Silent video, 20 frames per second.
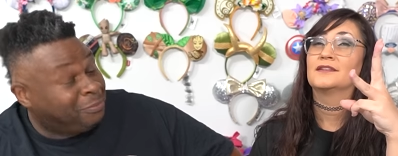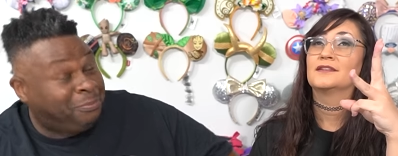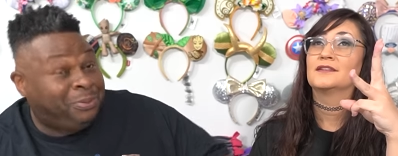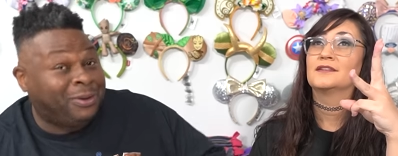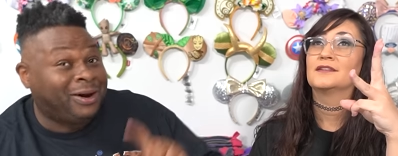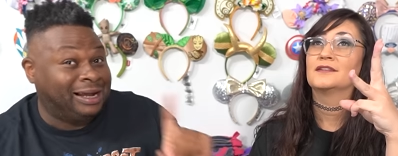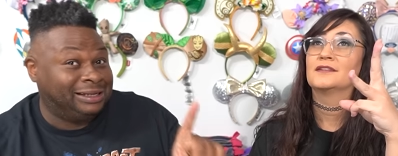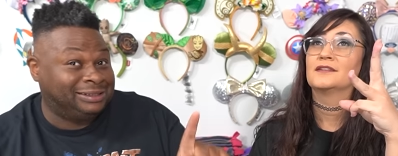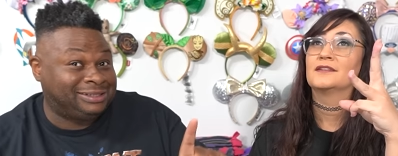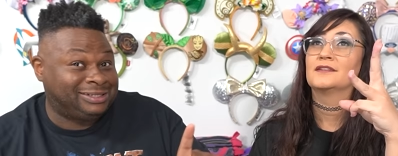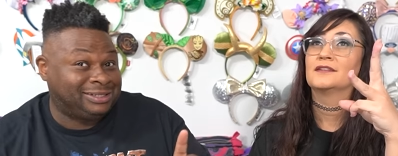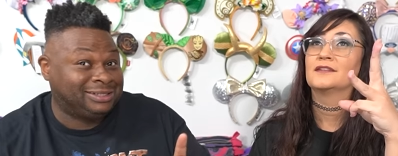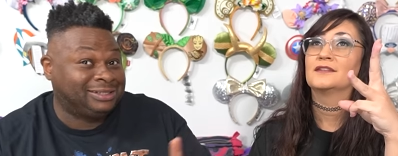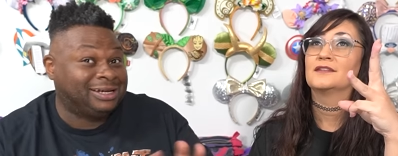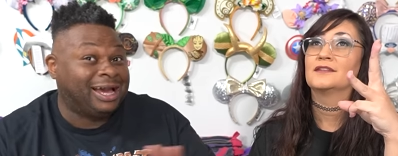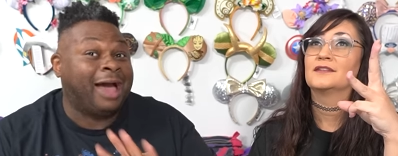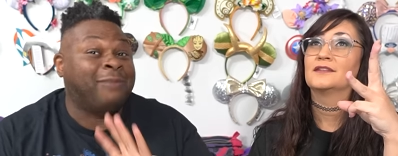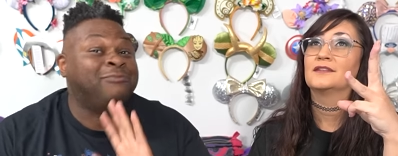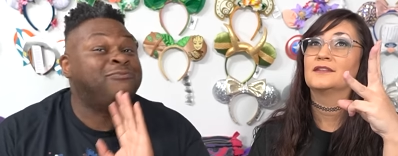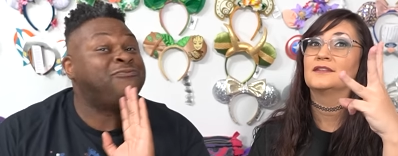Speaker 1: But
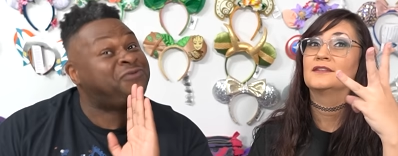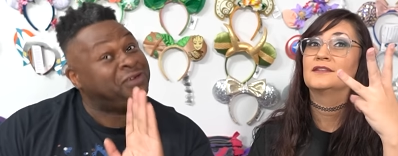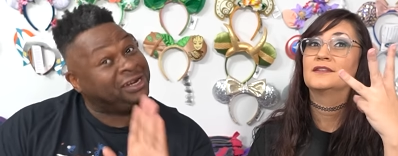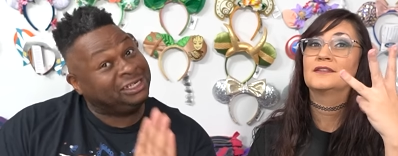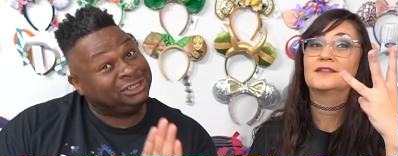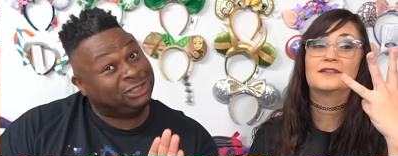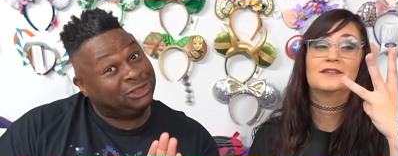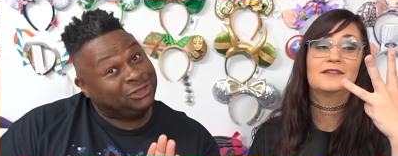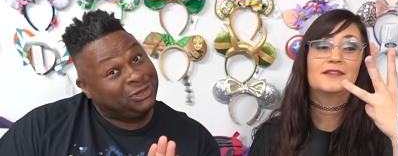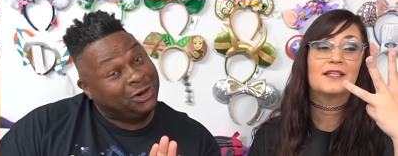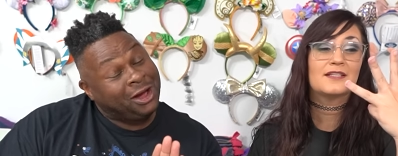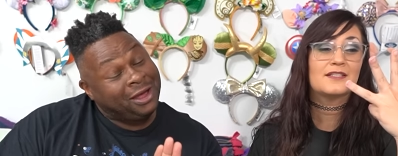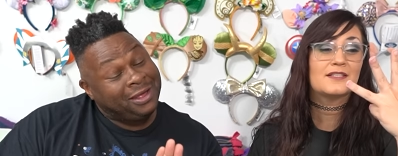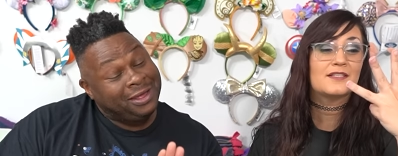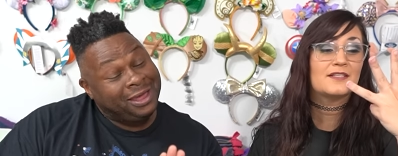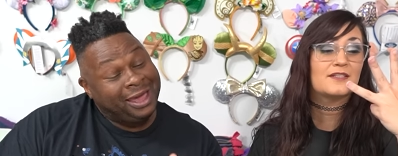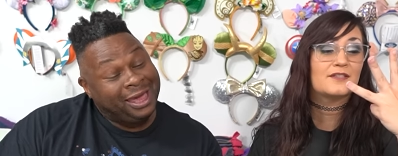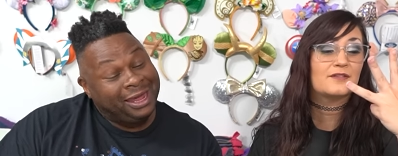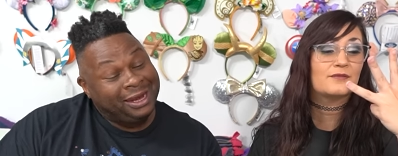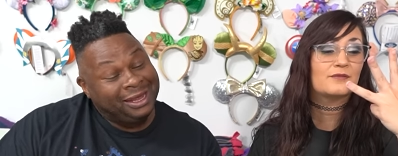haven't finished the thought
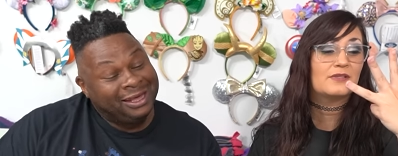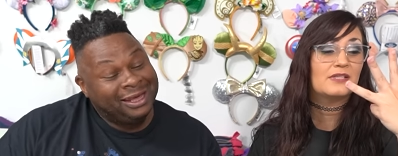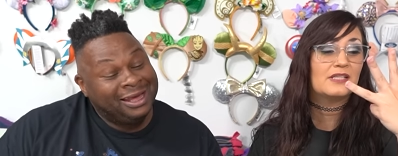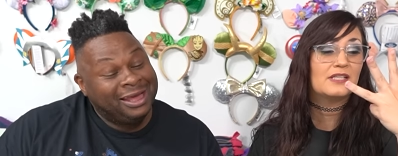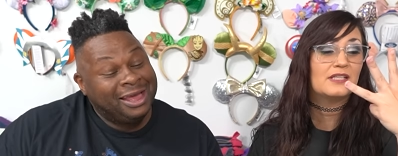yet.